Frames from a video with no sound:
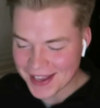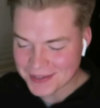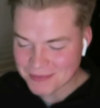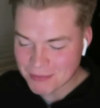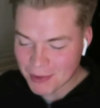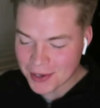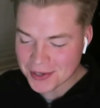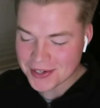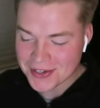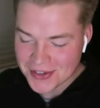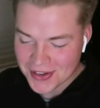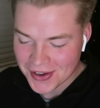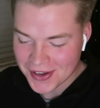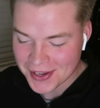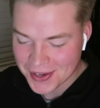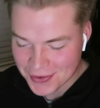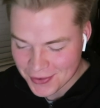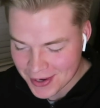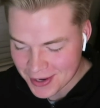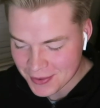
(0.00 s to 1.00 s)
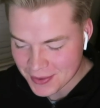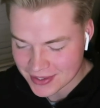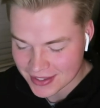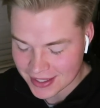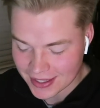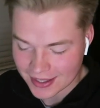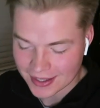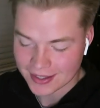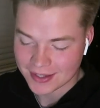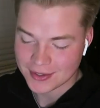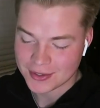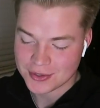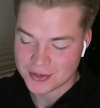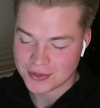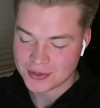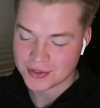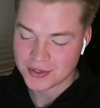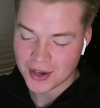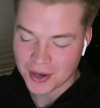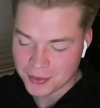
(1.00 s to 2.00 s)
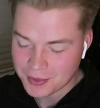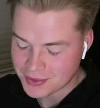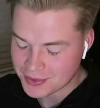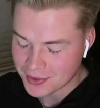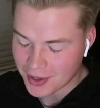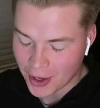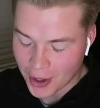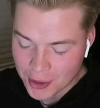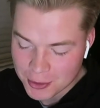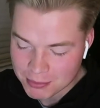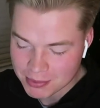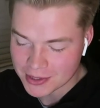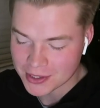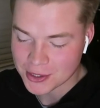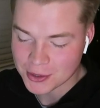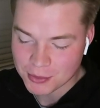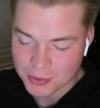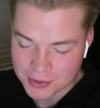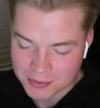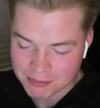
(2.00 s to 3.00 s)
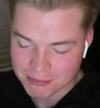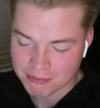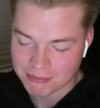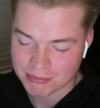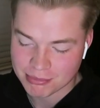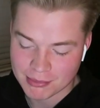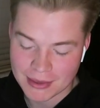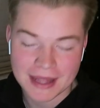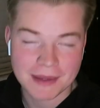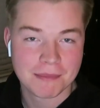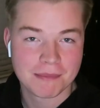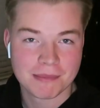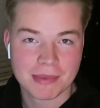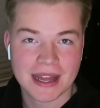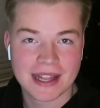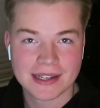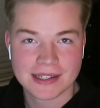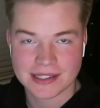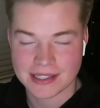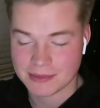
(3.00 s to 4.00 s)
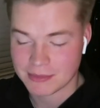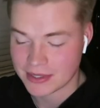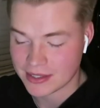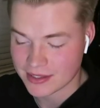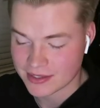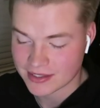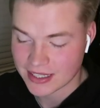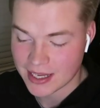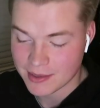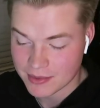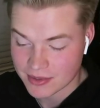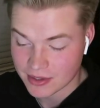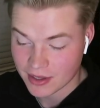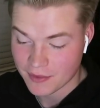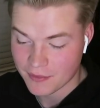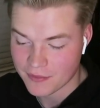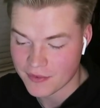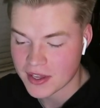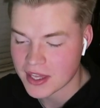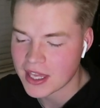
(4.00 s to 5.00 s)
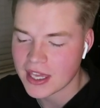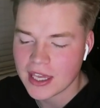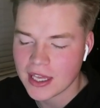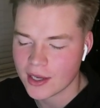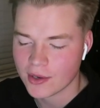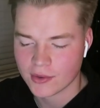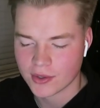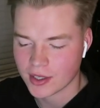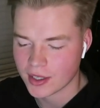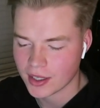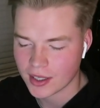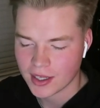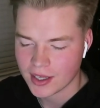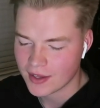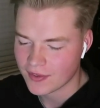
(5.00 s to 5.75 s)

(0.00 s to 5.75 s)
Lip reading: As much as I agree with that, I was hoping you wouldn't band him in the same as like Fakira,